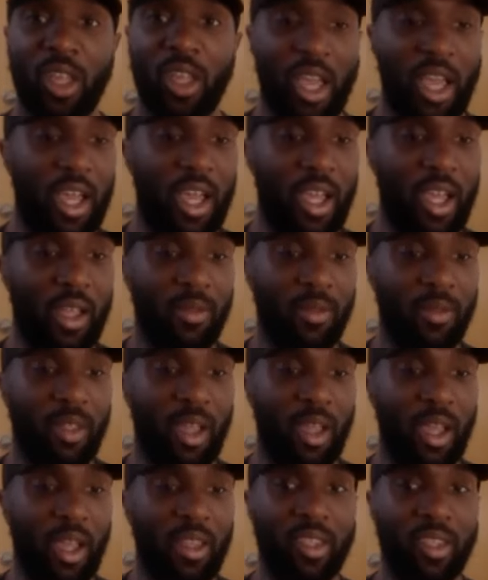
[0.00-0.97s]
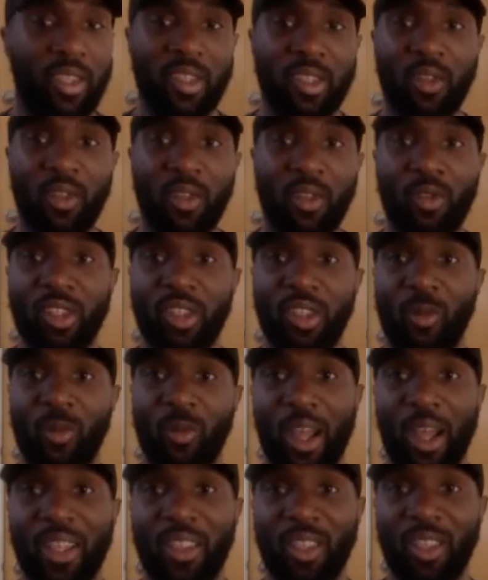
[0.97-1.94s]
And and this is the reason
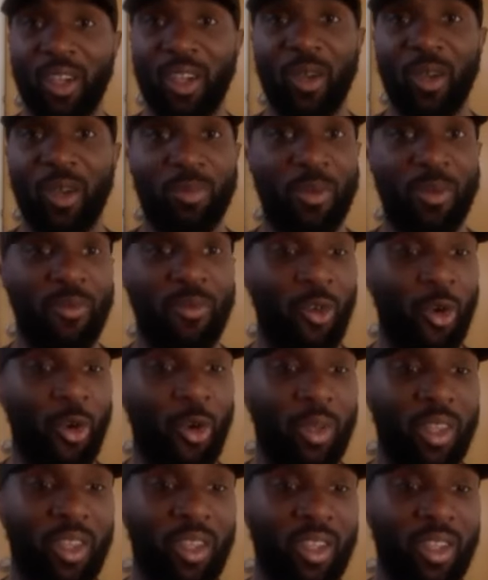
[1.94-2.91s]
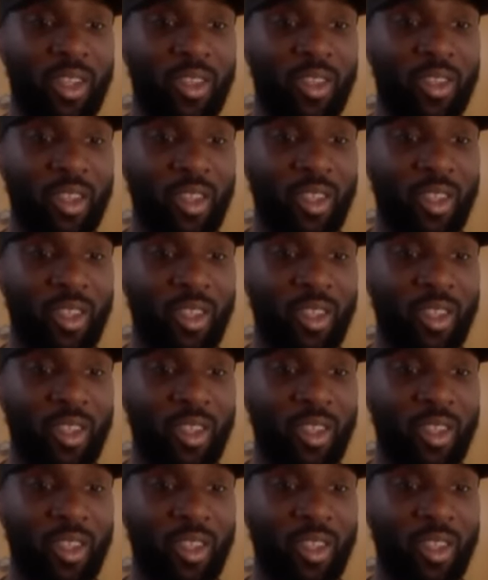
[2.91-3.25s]
why they're performing and